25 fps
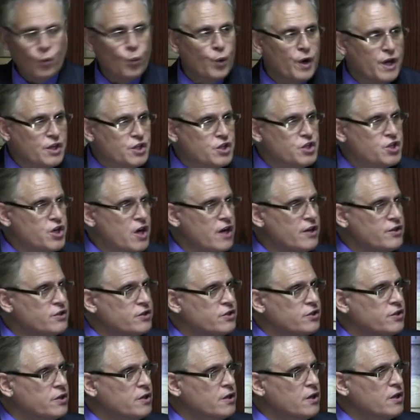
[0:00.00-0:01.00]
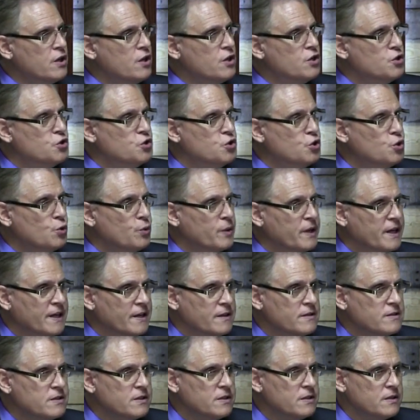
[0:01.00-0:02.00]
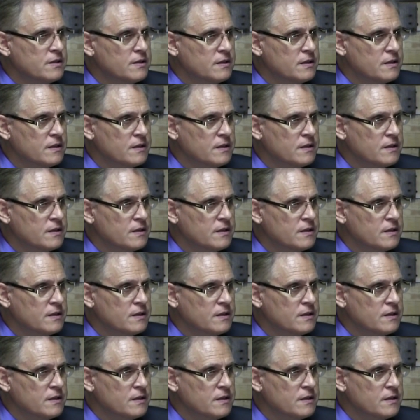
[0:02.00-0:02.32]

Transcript: We just do it